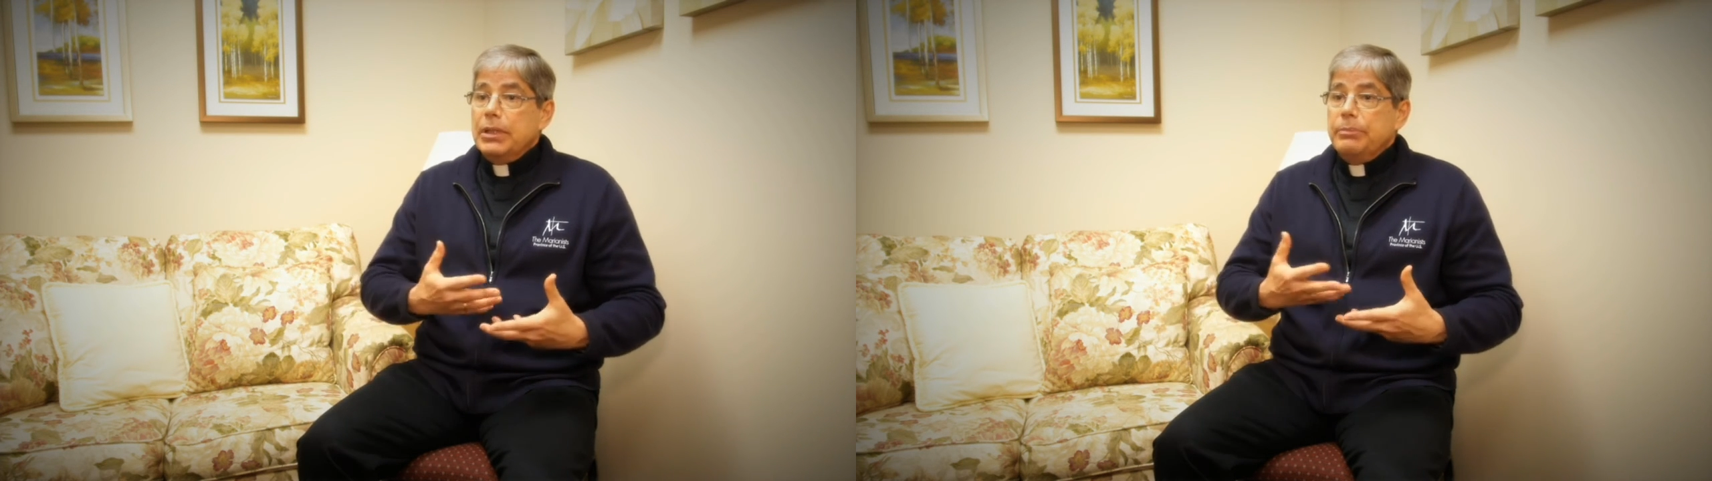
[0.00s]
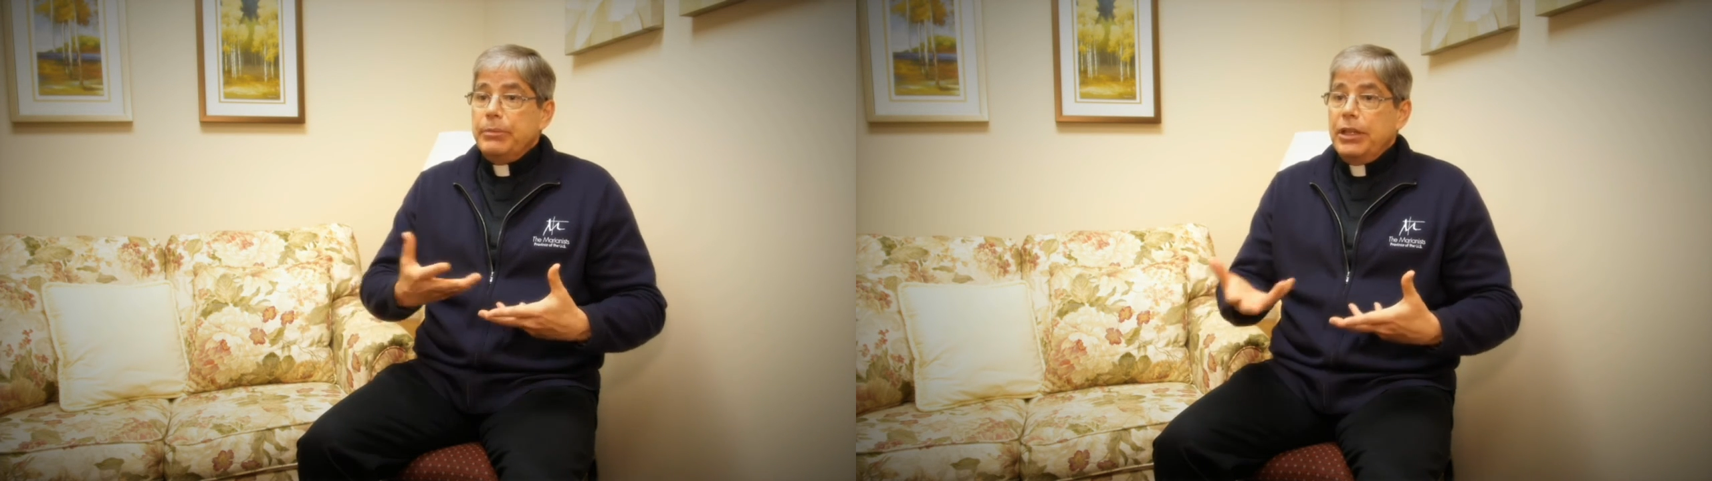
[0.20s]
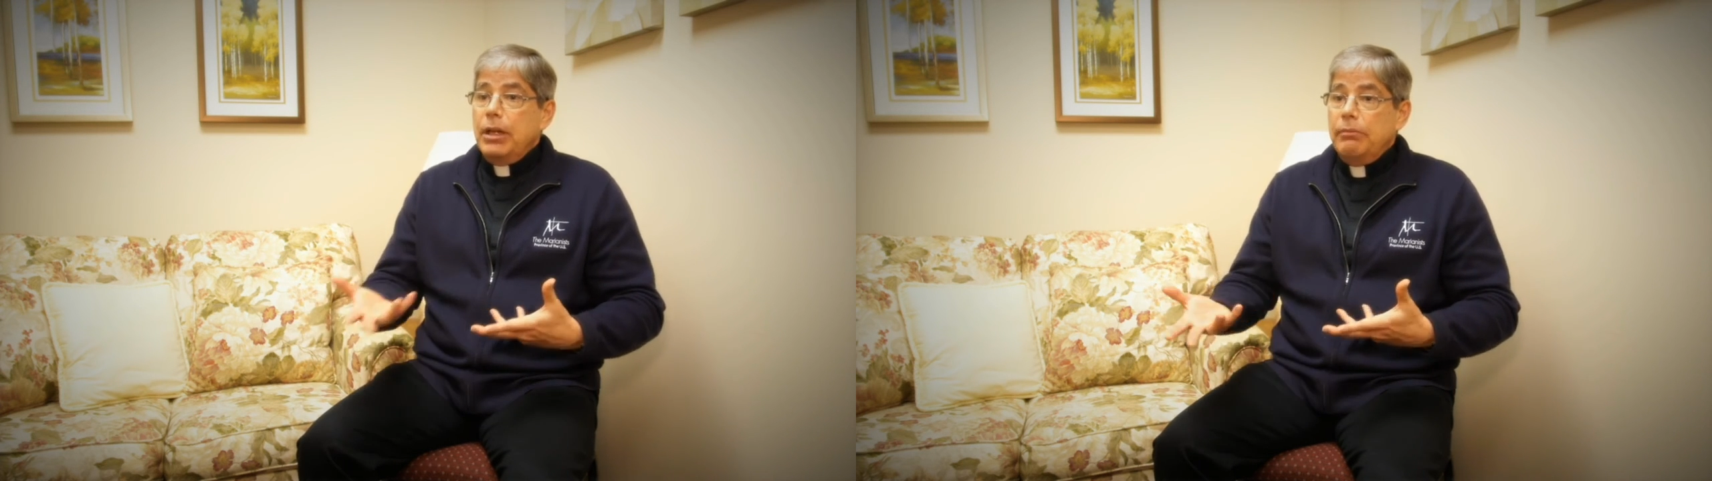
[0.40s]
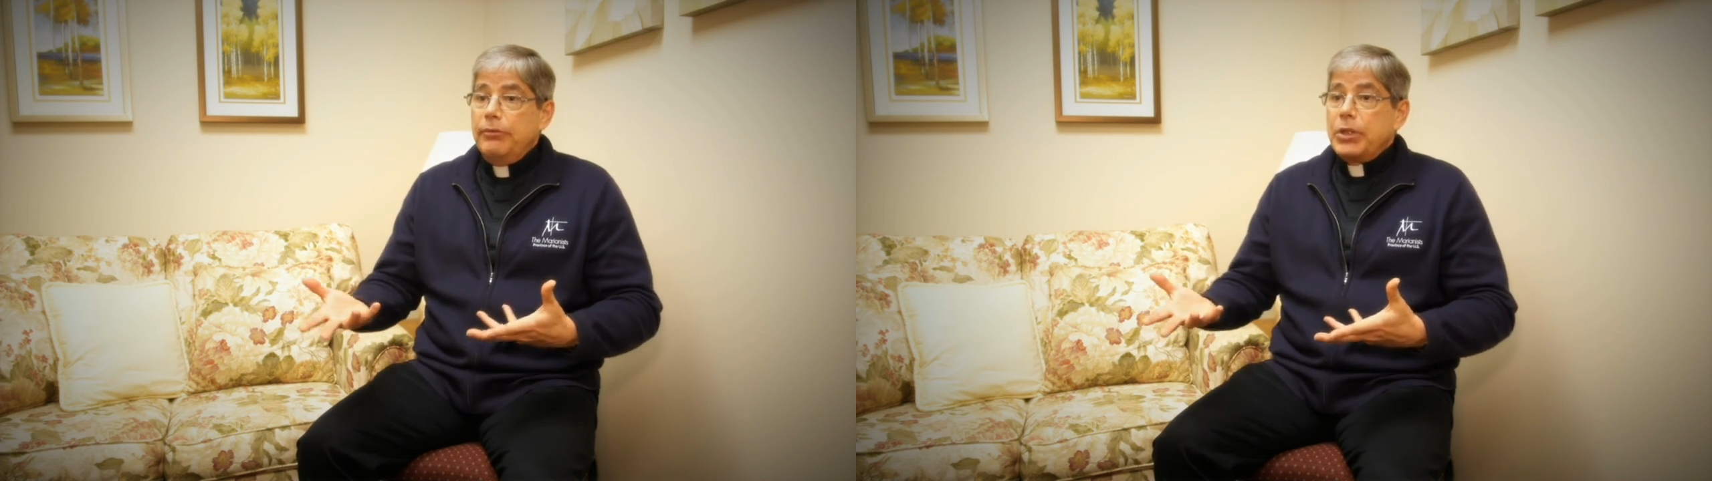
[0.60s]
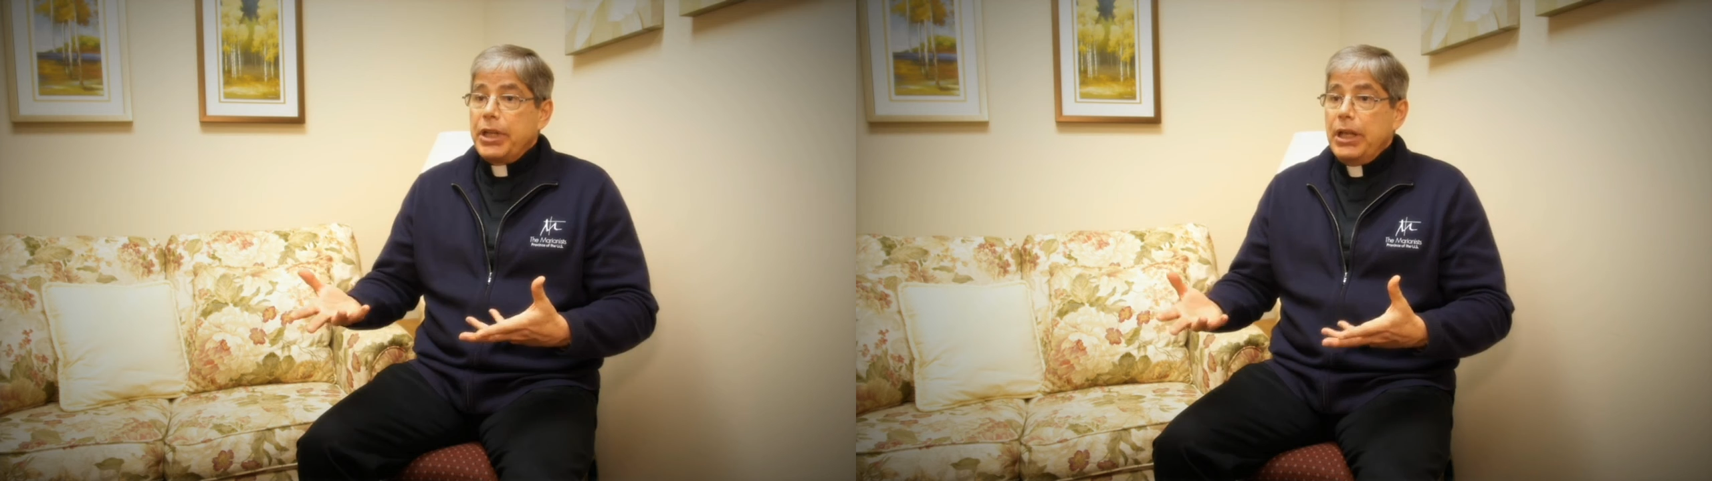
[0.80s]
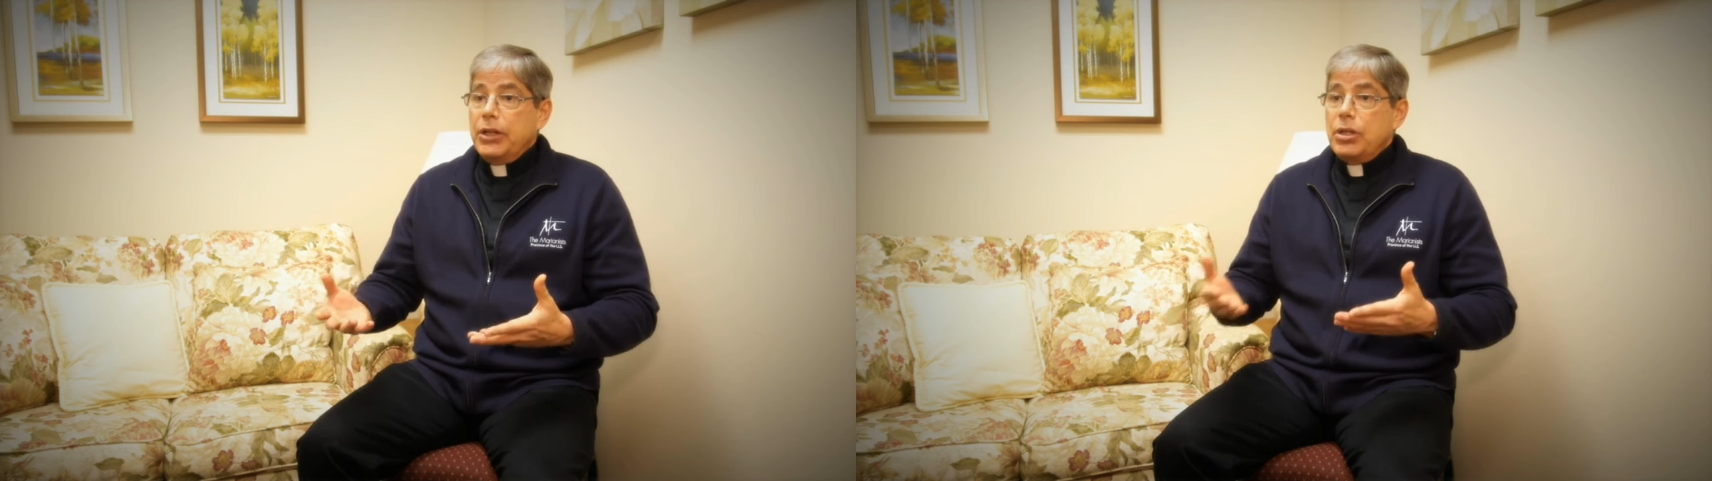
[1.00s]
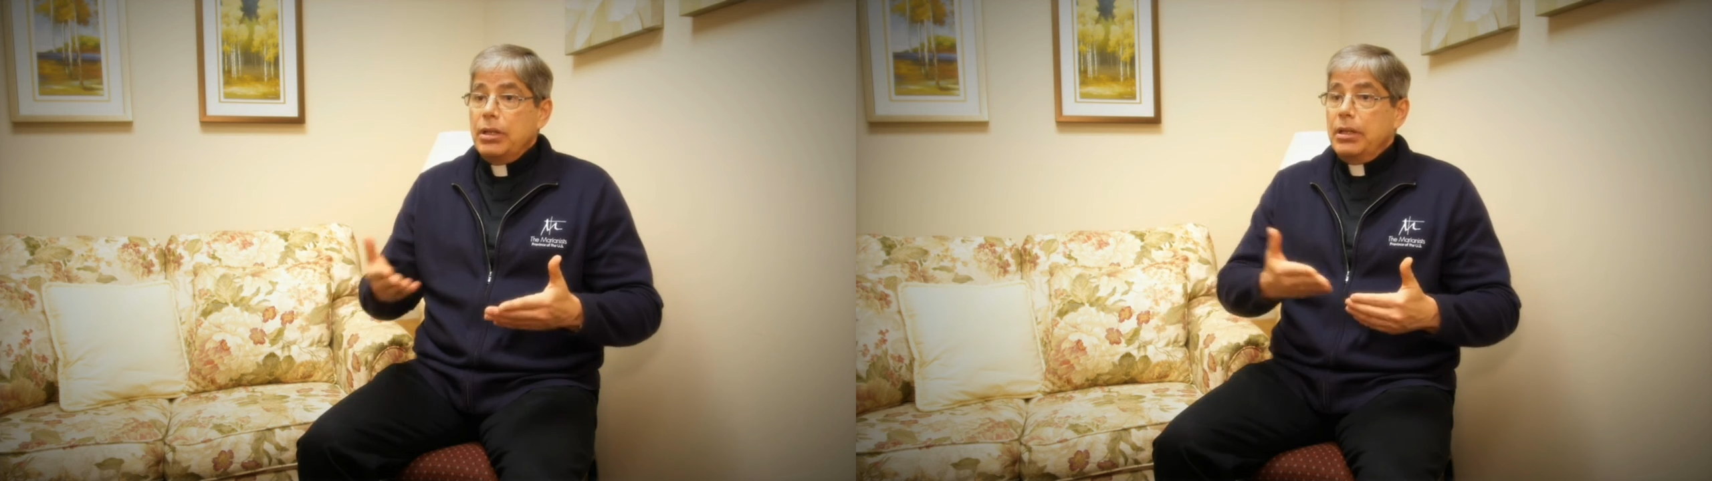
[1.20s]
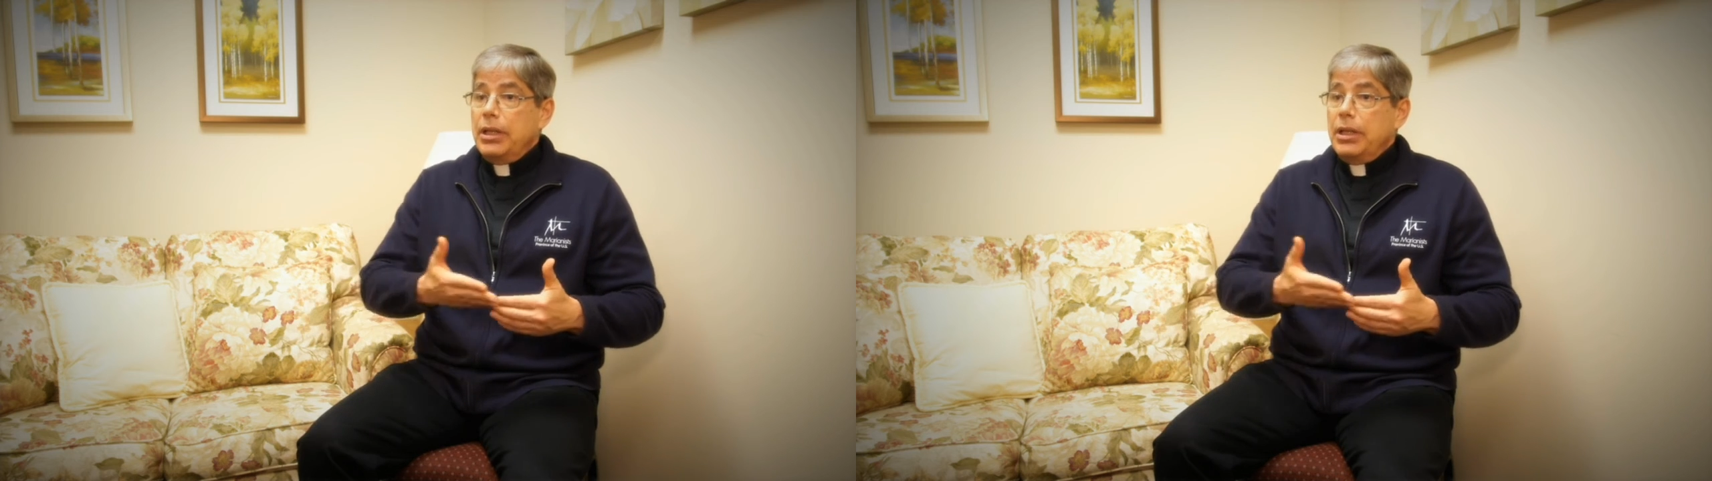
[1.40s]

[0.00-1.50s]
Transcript: be a helpful connection and